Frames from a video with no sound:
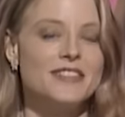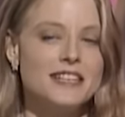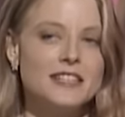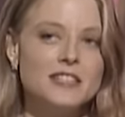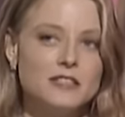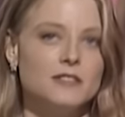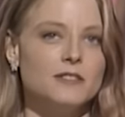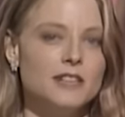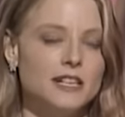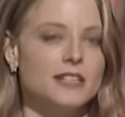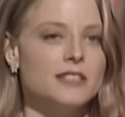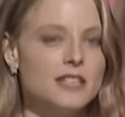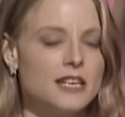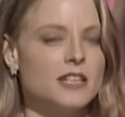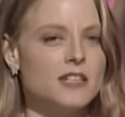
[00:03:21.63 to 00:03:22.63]
Thank you,
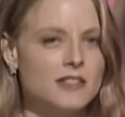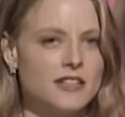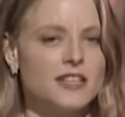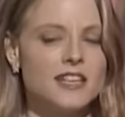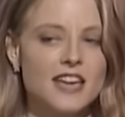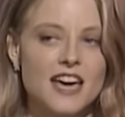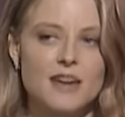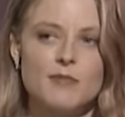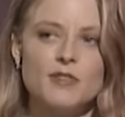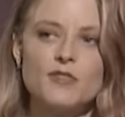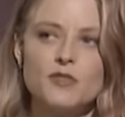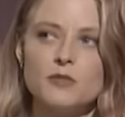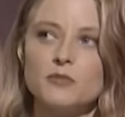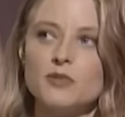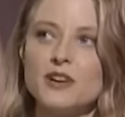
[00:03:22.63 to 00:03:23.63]
and thank the Academy
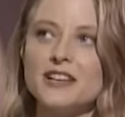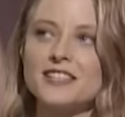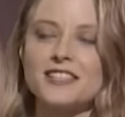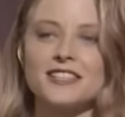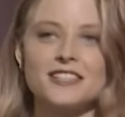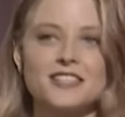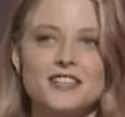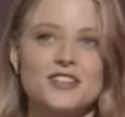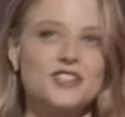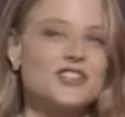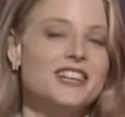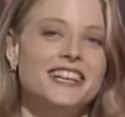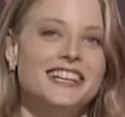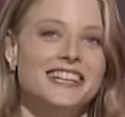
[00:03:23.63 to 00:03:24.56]
for embracing such